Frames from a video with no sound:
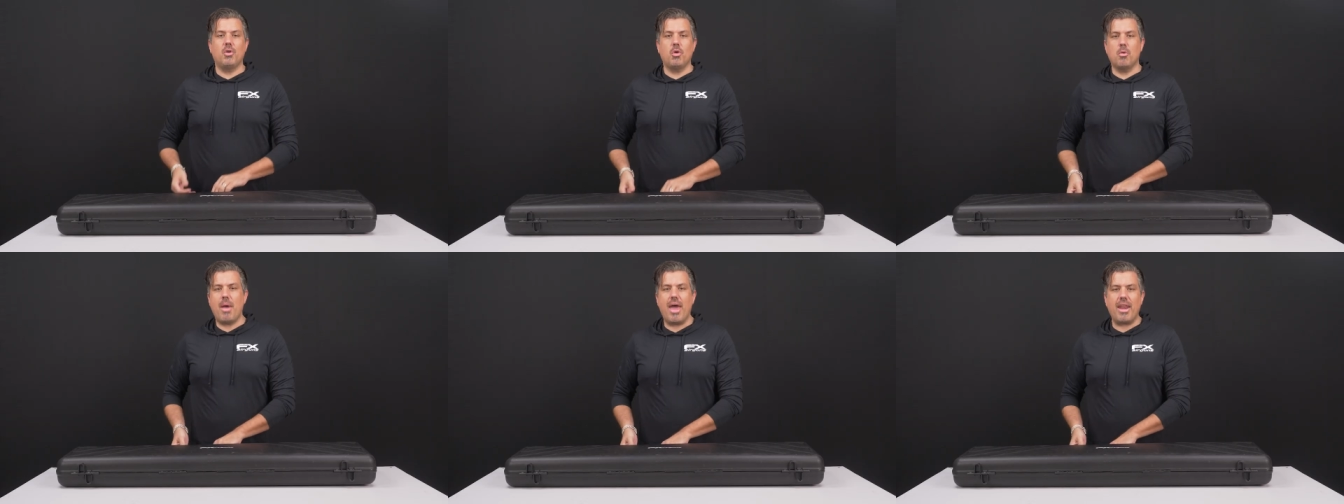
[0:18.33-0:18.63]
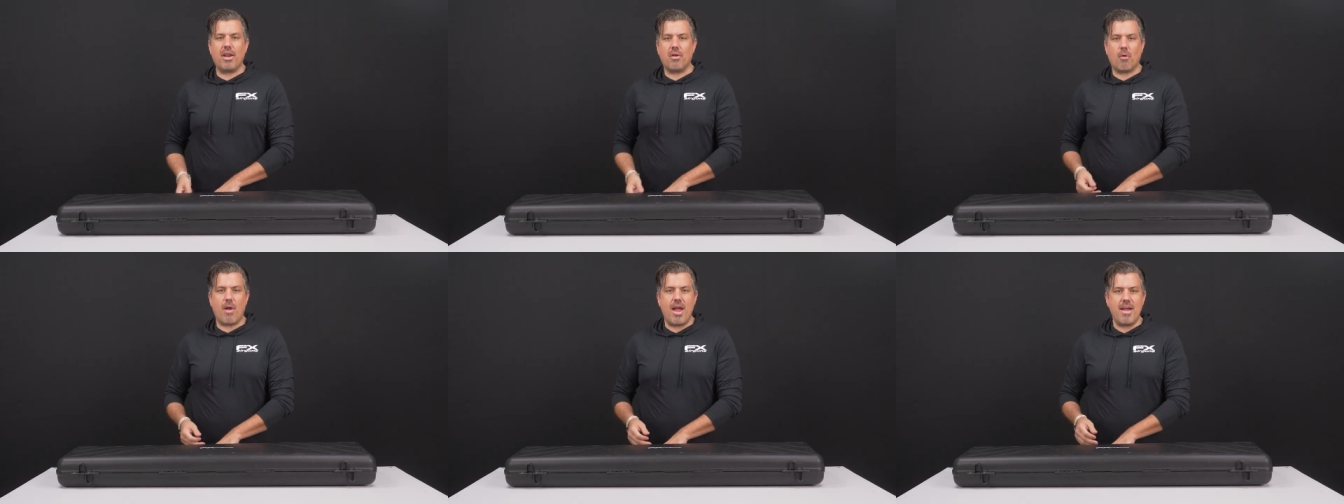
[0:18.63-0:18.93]

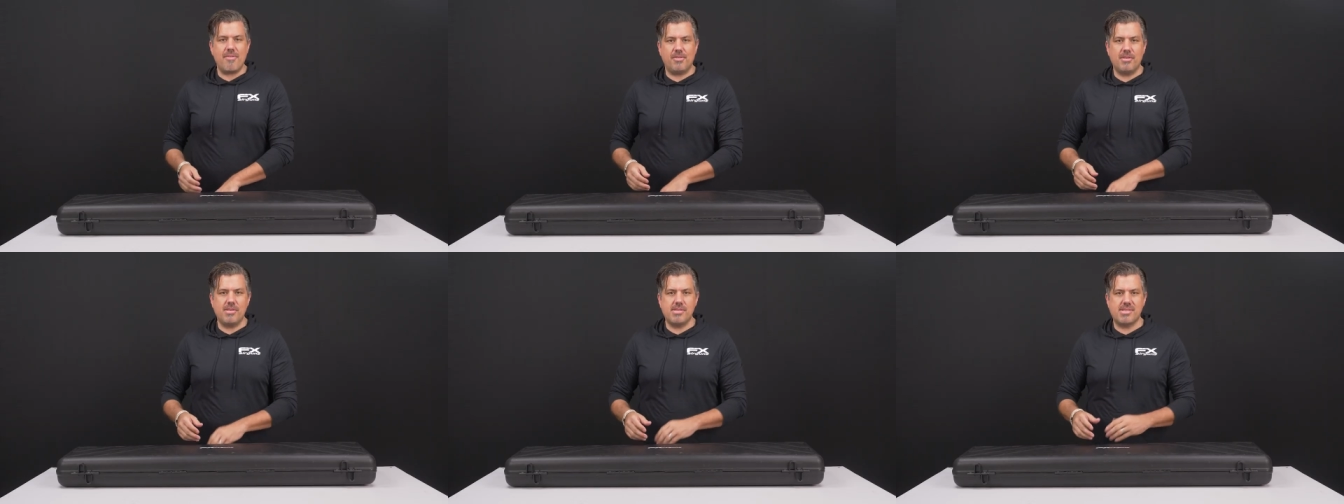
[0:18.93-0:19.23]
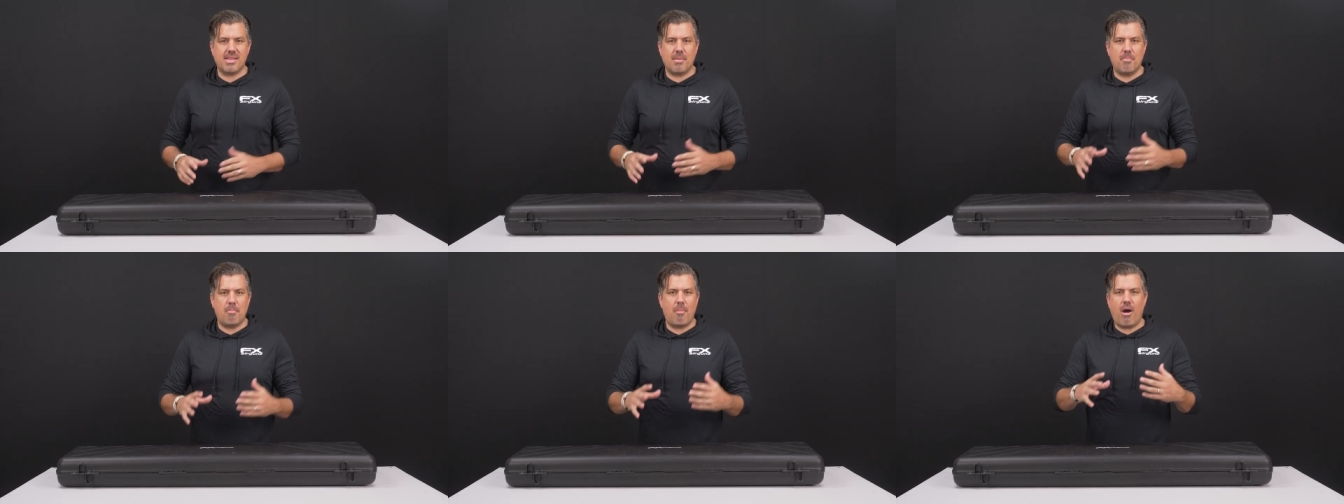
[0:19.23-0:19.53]
pneumatic
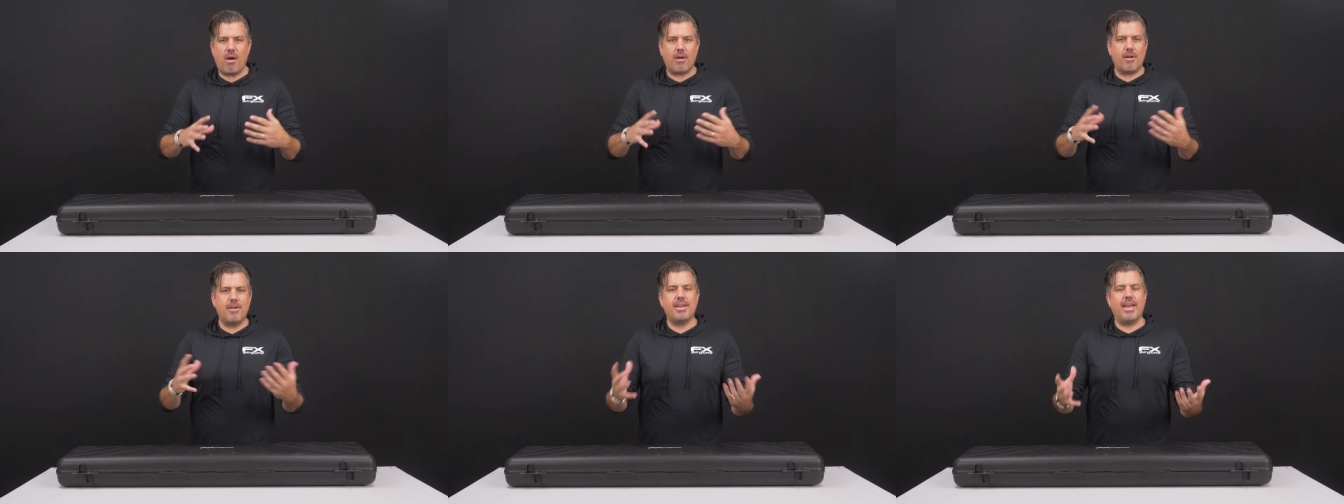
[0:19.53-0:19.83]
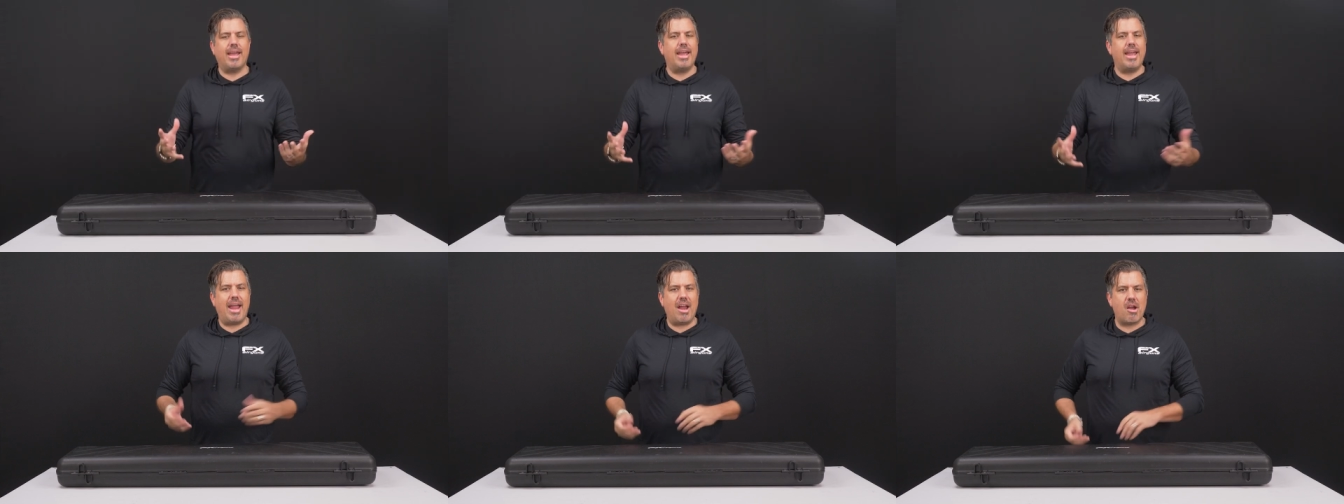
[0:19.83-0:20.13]
rifles, the modern
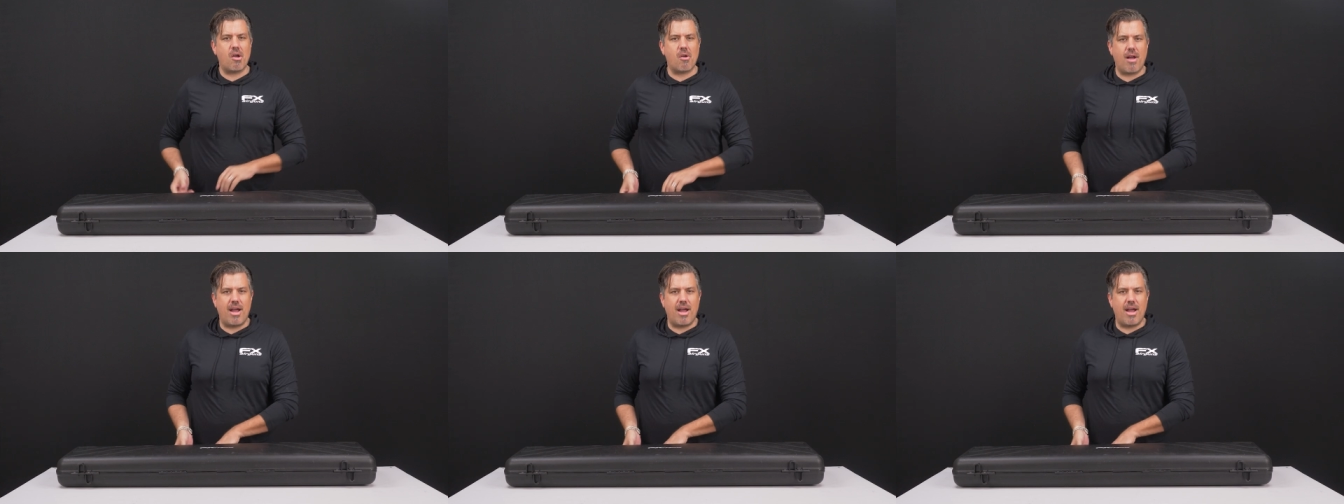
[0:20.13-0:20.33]
day air